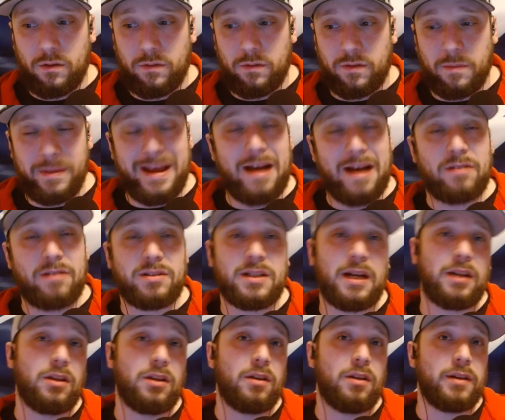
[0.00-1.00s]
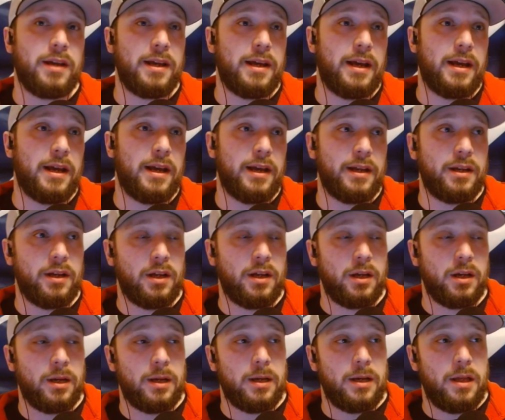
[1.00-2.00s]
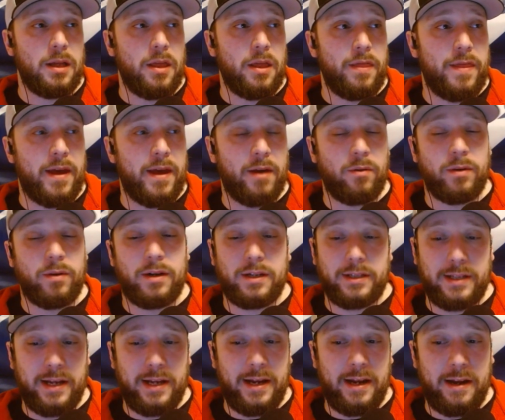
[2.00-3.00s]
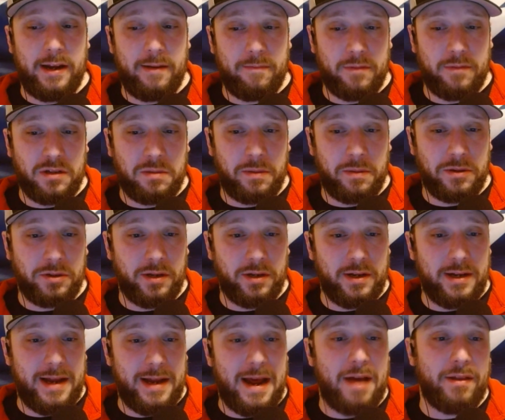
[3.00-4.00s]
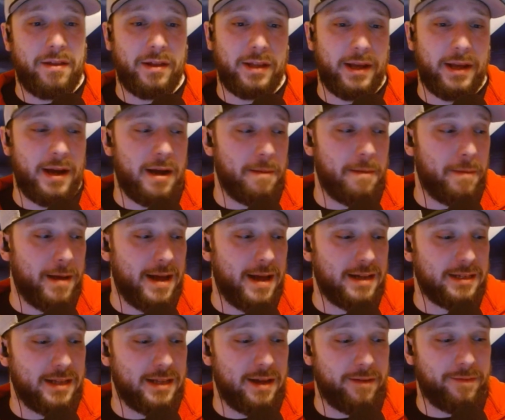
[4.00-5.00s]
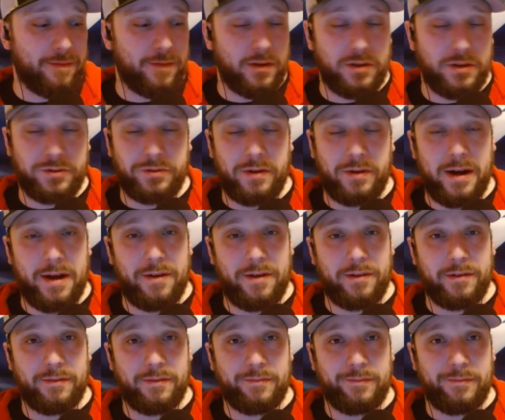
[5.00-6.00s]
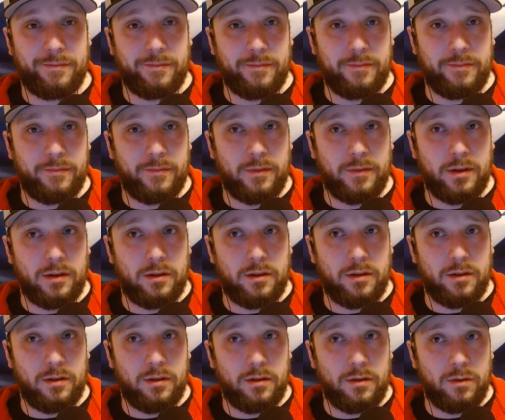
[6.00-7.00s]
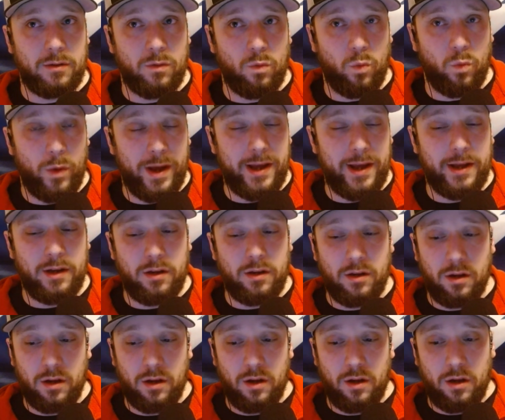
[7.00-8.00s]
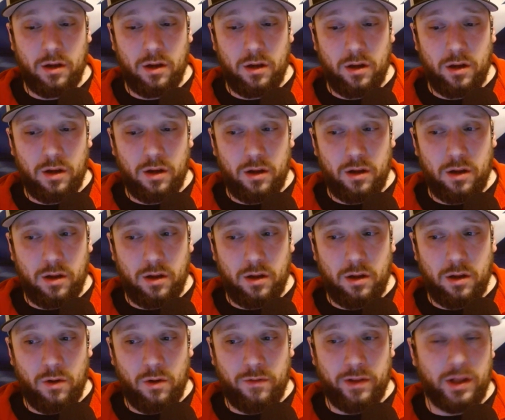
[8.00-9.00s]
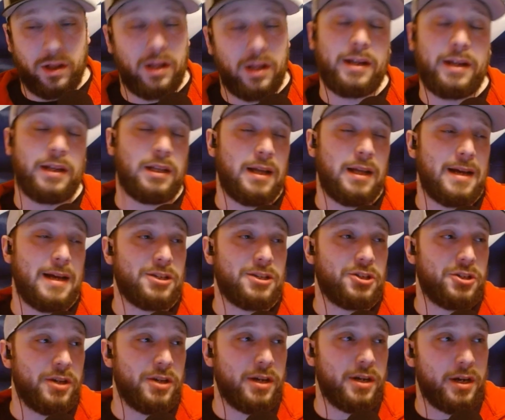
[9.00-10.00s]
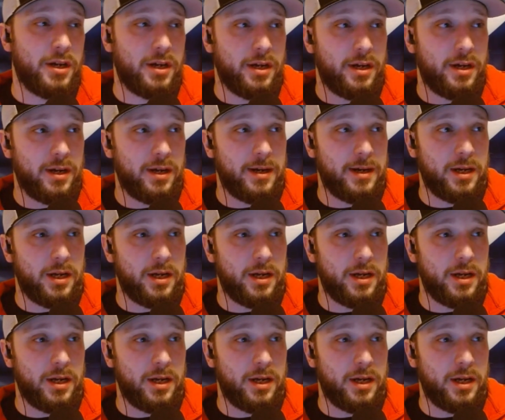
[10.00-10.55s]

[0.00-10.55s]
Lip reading: from the outside looking in, they were a team, especially now that they got past that first round win over the Lightning last year,